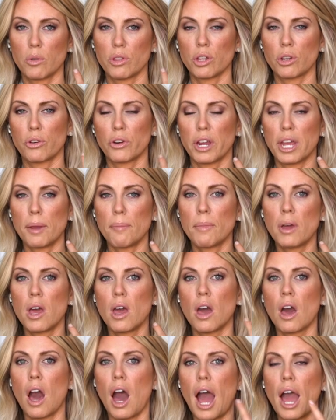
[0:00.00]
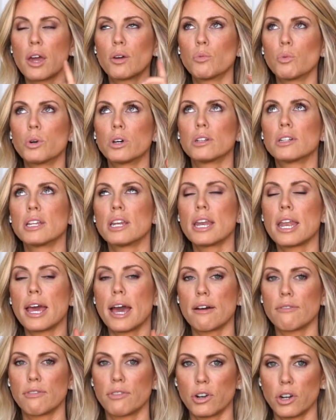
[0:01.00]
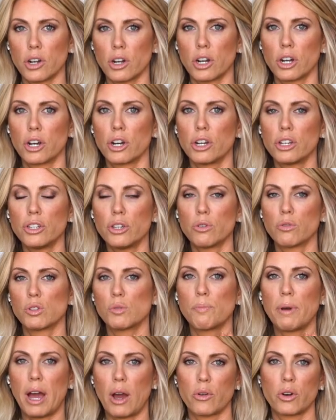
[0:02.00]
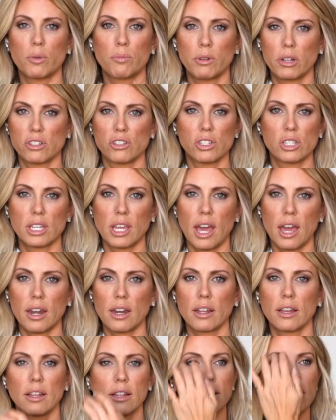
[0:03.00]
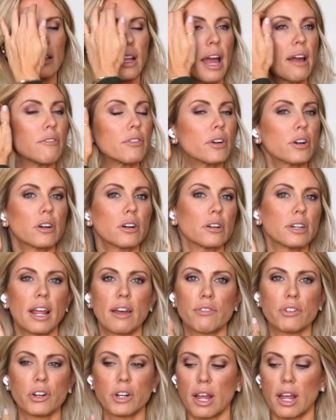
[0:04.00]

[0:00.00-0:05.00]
with a cream, I will never use powder blushes again. Ever, never,